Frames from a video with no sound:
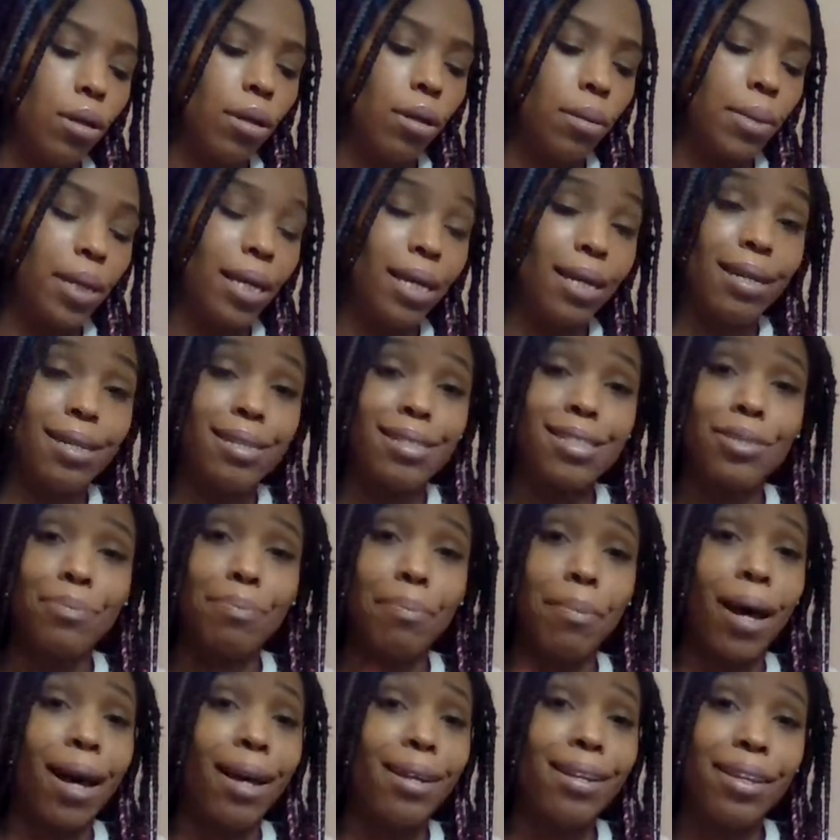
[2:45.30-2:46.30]
getting this,
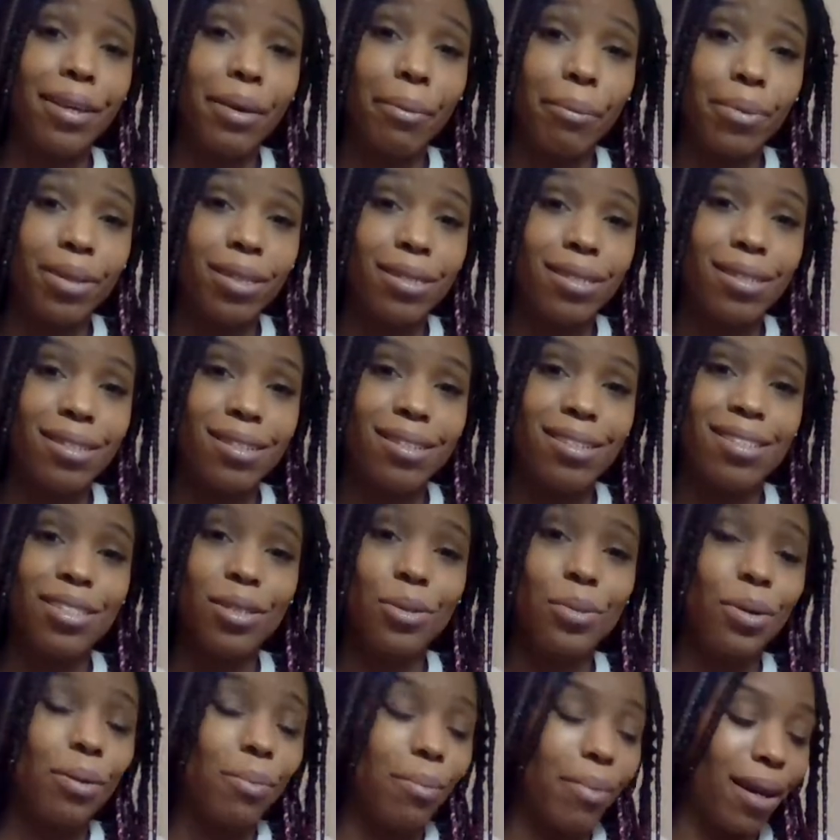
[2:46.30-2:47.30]
you minding your business.
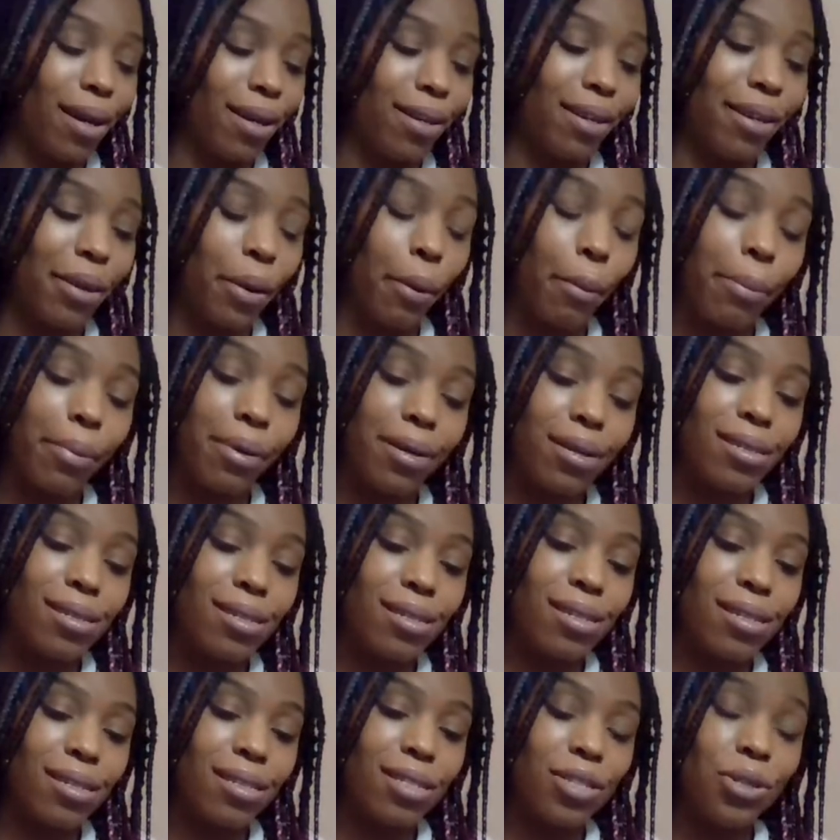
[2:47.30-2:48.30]
You were minding your
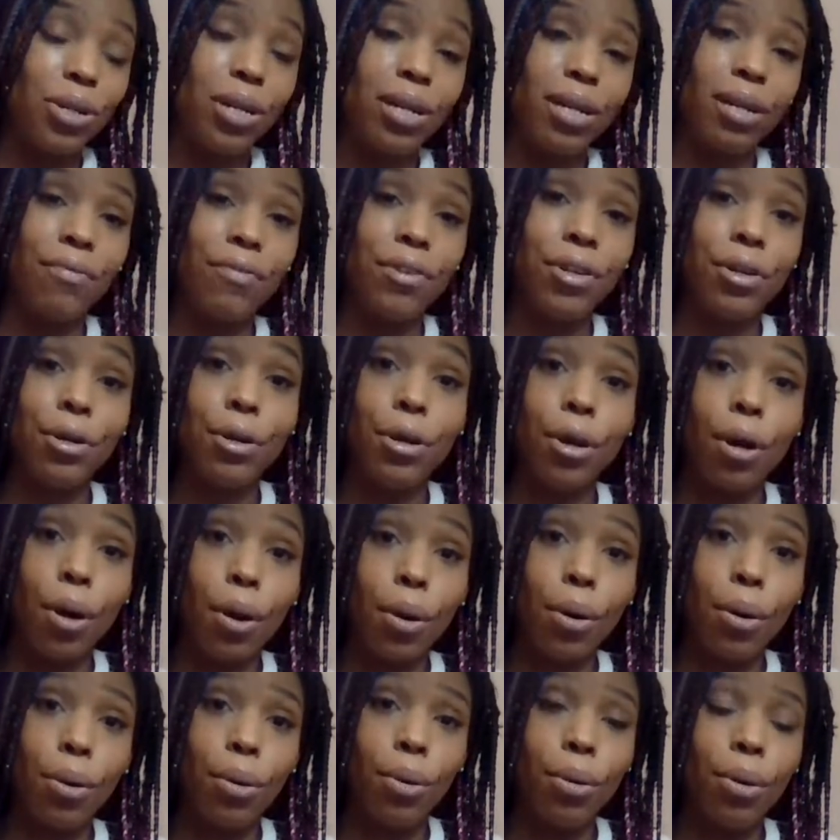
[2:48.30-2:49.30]
business. You didn't even
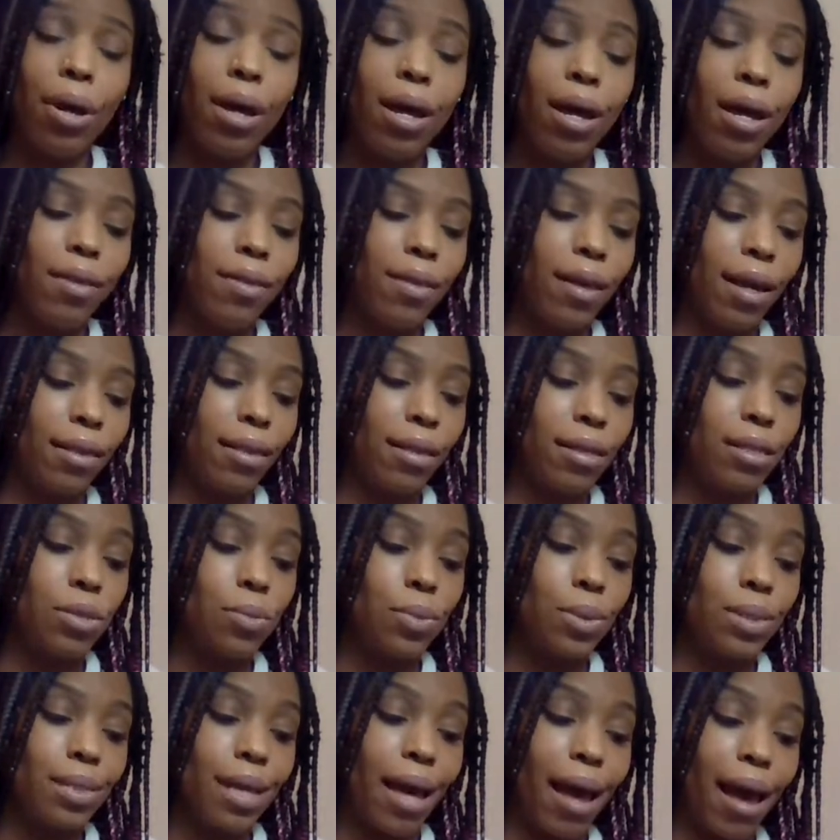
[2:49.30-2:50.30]
know that this
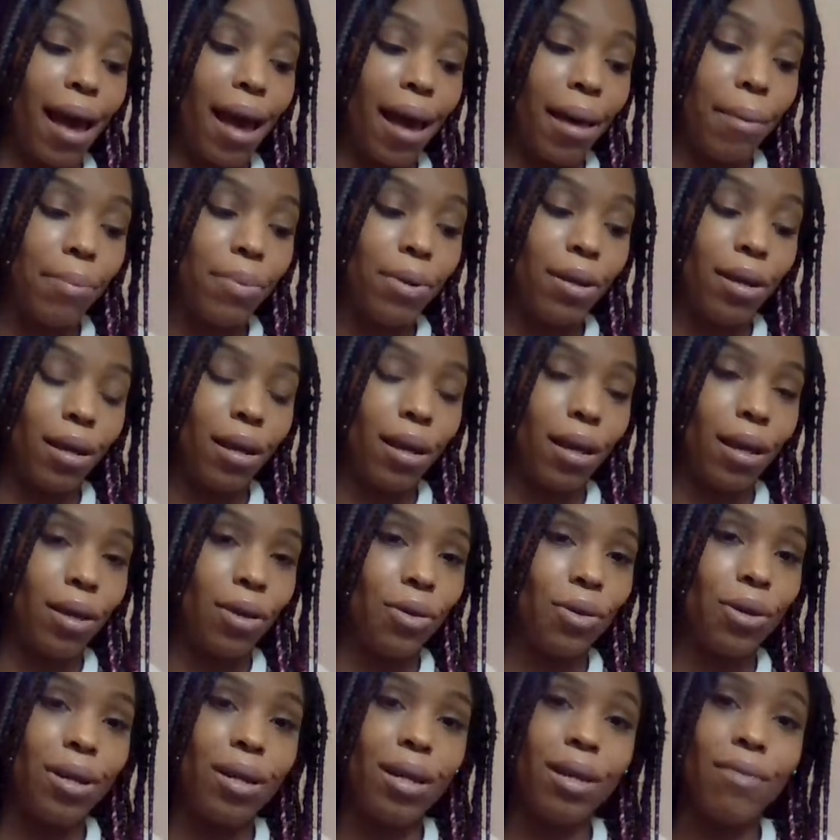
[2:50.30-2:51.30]
was happening.
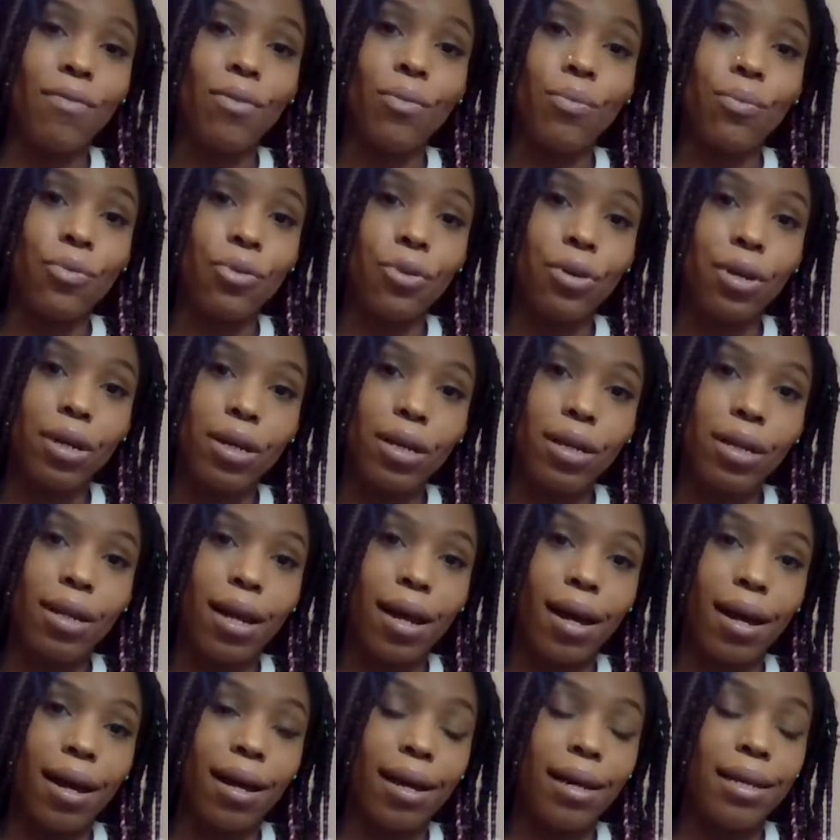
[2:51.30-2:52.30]
You didn't even
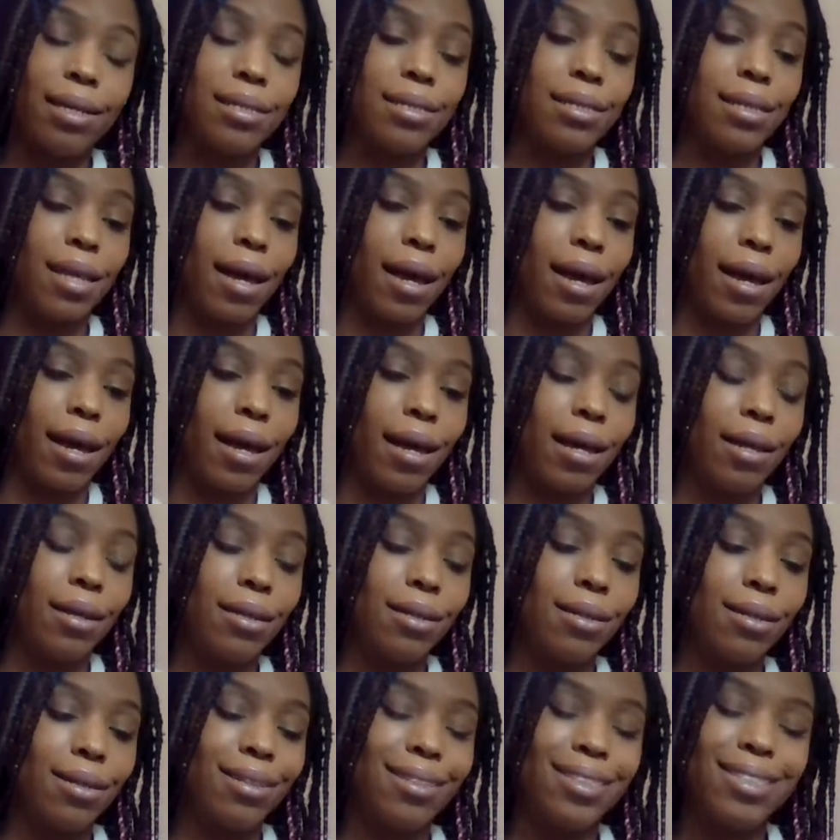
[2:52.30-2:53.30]
realize that.
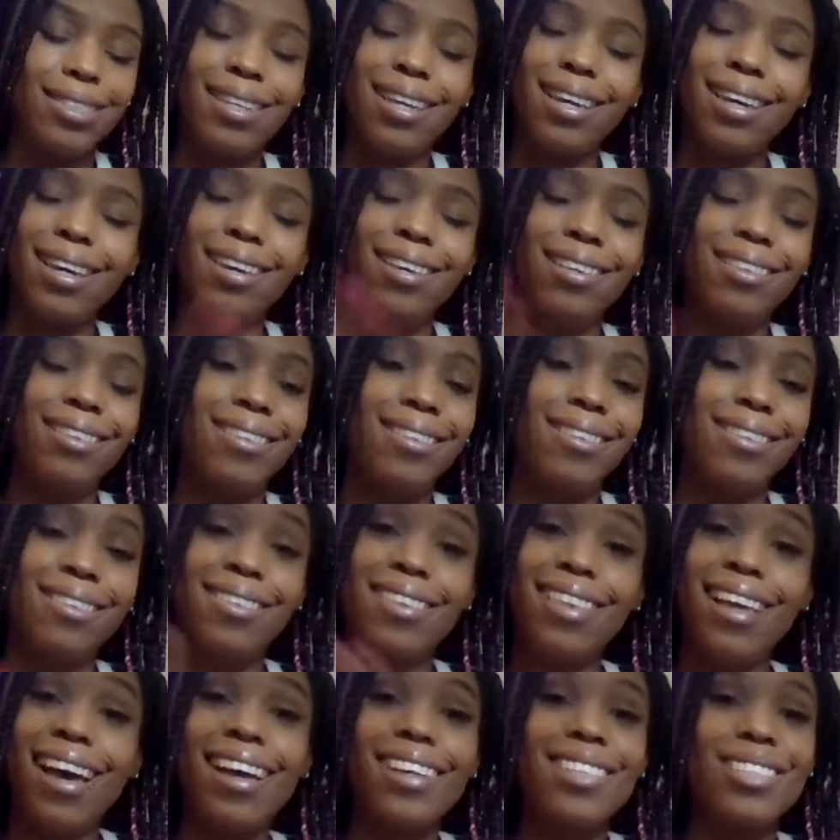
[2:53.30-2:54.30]
See,
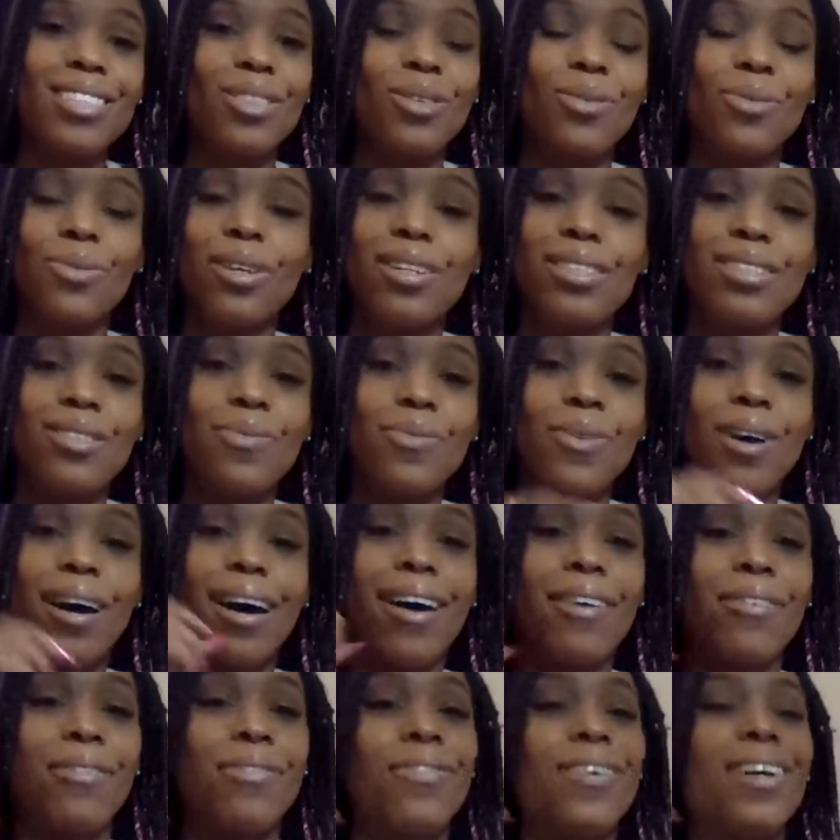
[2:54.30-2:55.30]
that's the reason
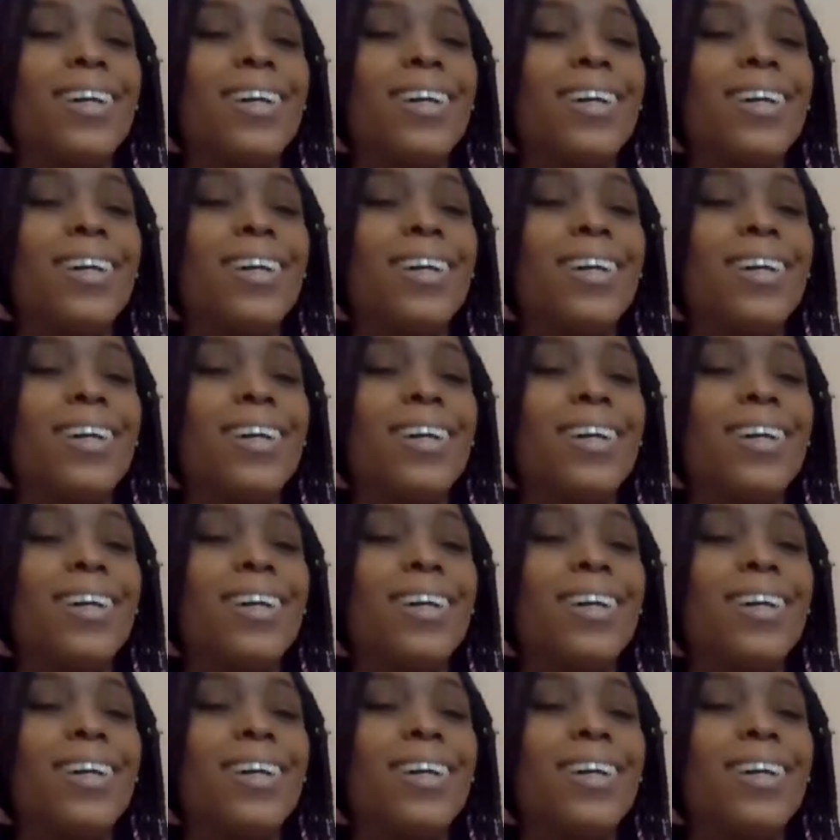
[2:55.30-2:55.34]
why I